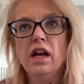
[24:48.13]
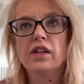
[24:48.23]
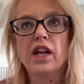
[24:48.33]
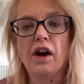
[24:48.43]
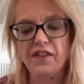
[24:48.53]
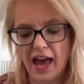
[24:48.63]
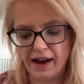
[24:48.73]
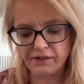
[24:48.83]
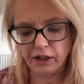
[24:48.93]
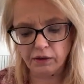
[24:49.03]
You know, if you
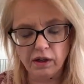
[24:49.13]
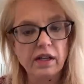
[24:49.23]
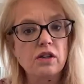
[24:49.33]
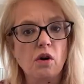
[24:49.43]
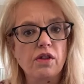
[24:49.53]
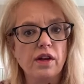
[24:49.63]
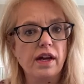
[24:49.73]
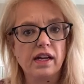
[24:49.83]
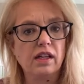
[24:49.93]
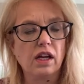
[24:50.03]
have to, ignore,
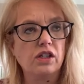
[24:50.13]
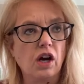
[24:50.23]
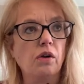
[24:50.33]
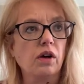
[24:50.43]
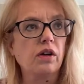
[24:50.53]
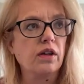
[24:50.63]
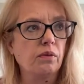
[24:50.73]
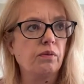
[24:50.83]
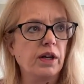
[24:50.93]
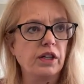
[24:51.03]
you don't,
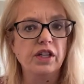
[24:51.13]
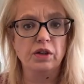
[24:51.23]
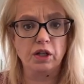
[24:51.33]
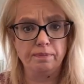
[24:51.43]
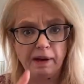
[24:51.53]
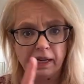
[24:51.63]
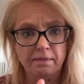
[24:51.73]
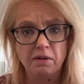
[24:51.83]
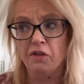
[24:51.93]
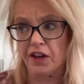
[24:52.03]
what you do is you pick a
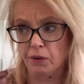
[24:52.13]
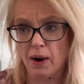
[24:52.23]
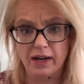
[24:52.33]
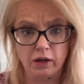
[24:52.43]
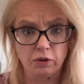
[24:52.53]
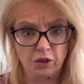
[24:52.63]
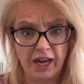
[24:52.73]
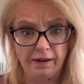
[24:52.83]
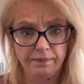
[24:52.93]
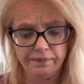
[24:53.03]
movie you want to go see.